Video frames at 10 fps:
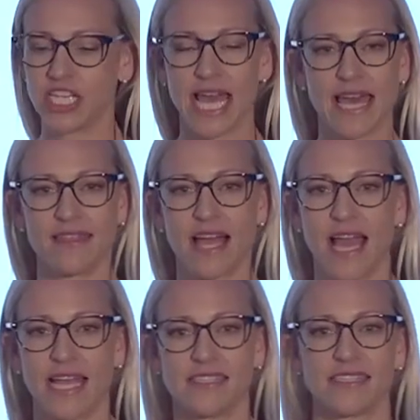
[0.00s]

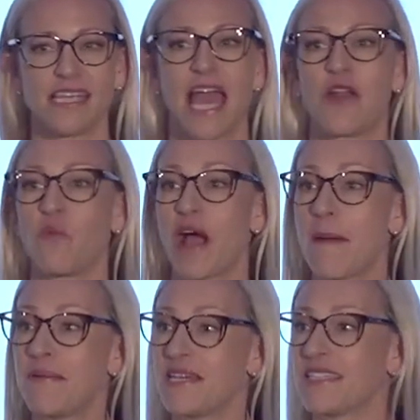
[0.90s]
headlines and web
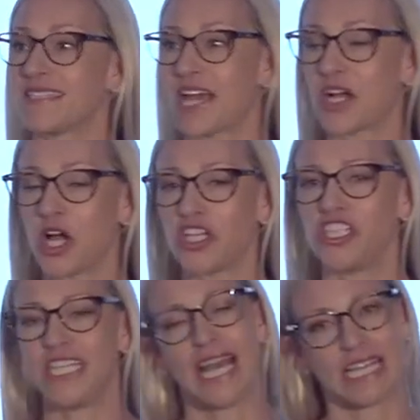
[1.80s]

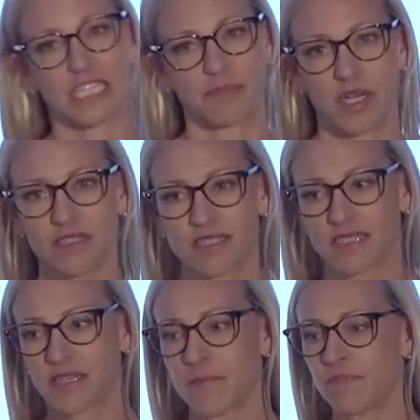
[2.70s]
psychology experts
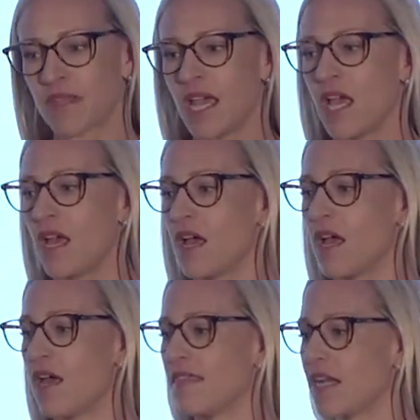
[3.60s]

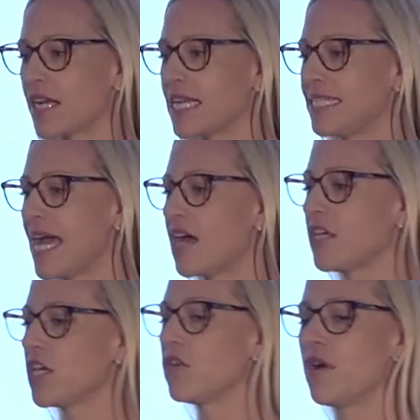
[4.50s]
that are going to tell
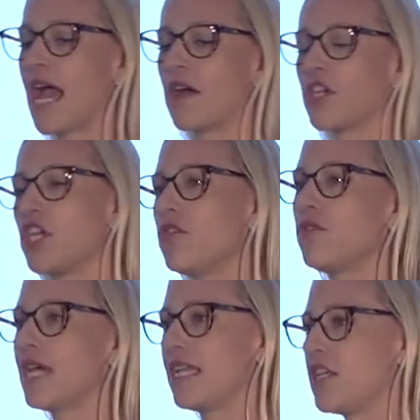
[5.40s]
you how you
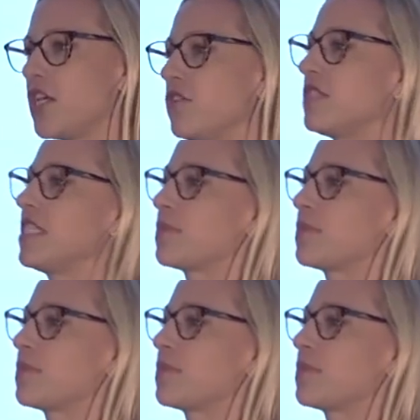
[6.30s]
can use these